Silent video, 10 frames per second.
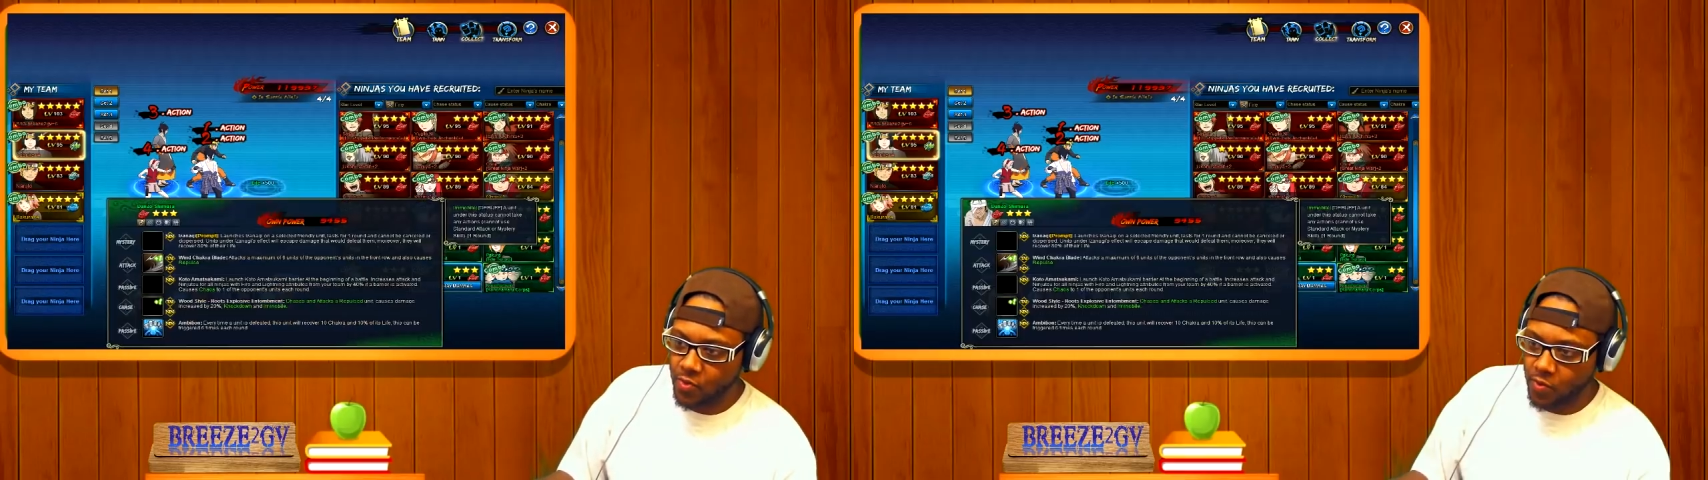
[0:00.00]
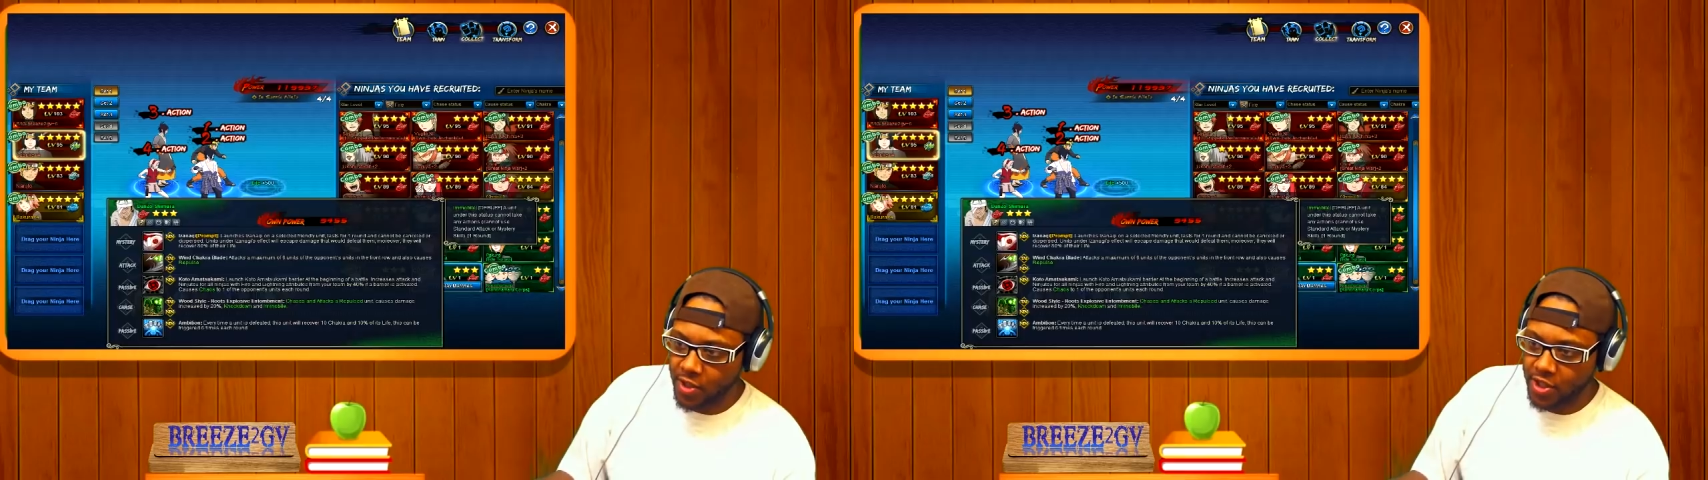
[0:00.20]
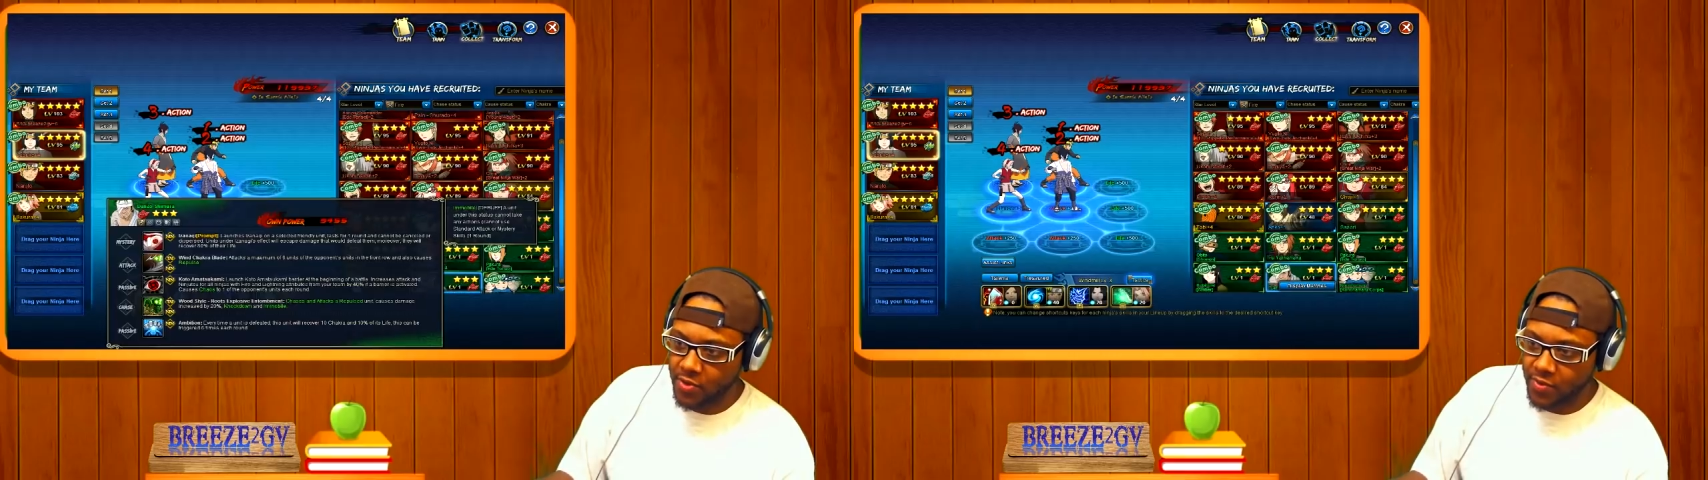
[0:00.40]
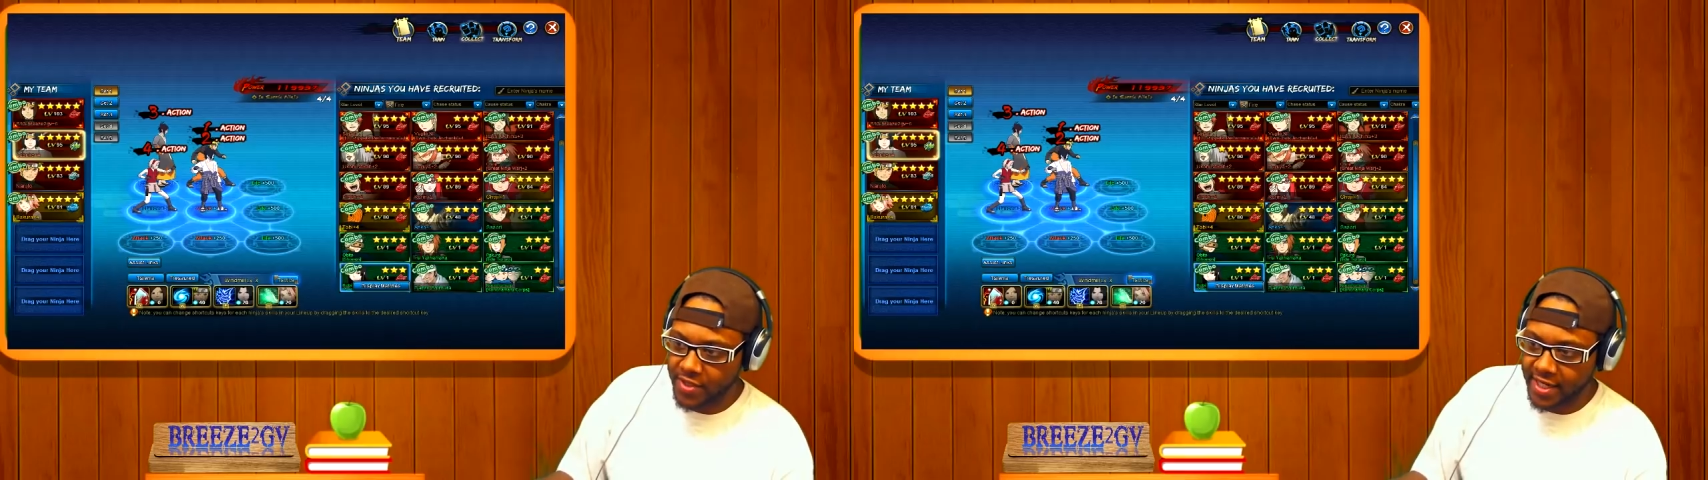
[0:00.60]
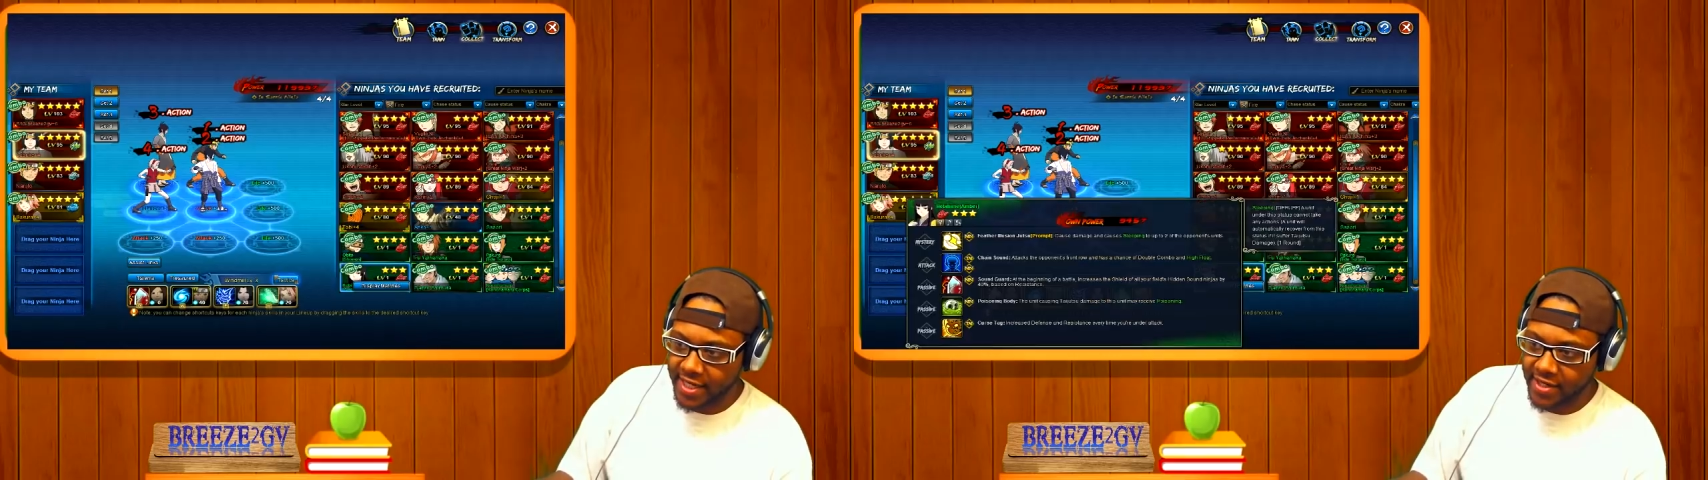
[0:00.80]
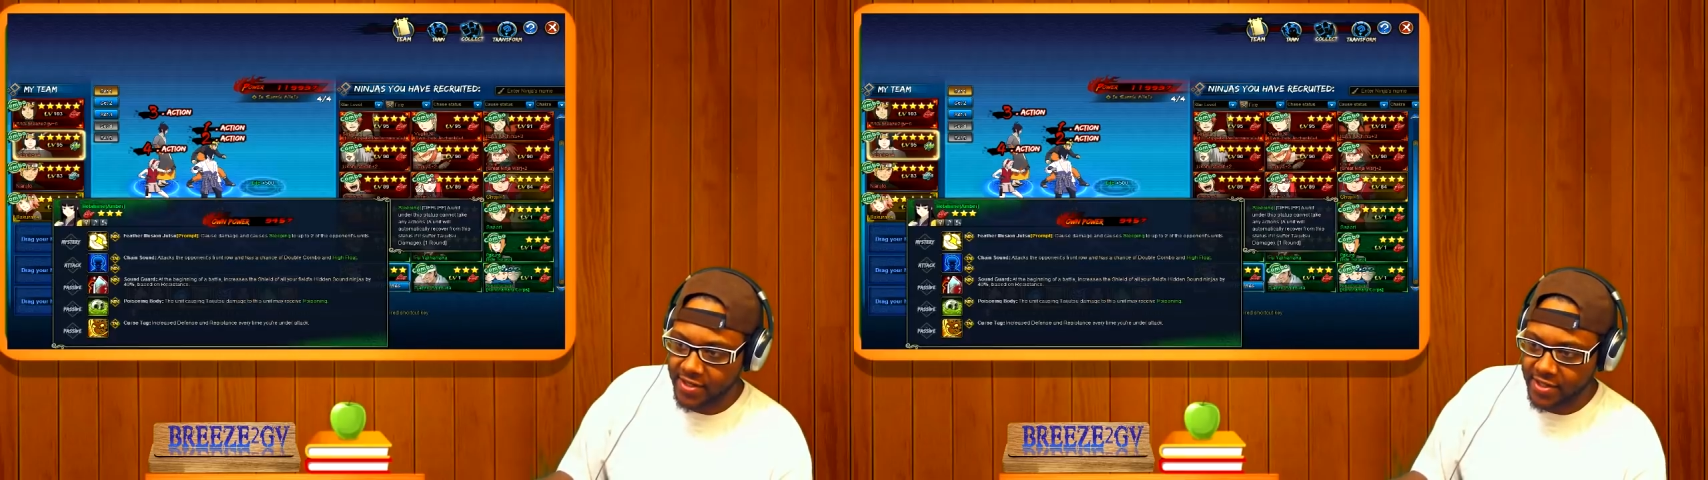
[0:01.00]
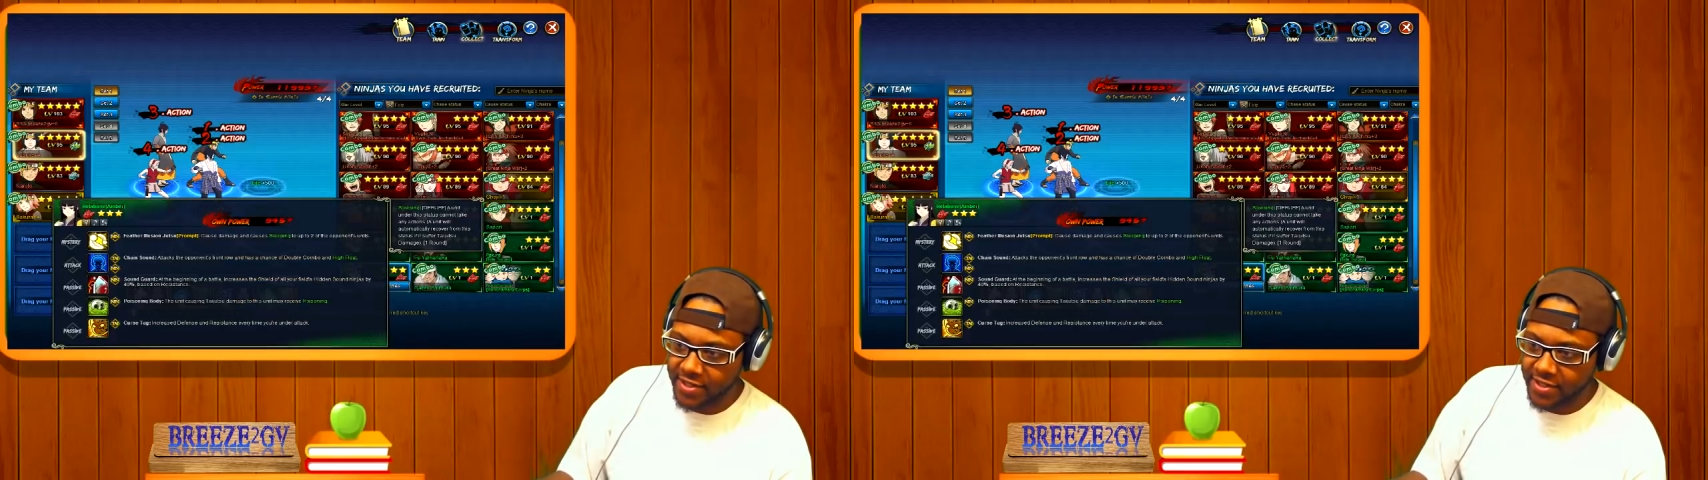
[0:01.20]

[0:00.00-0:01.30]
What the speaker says: work with that character.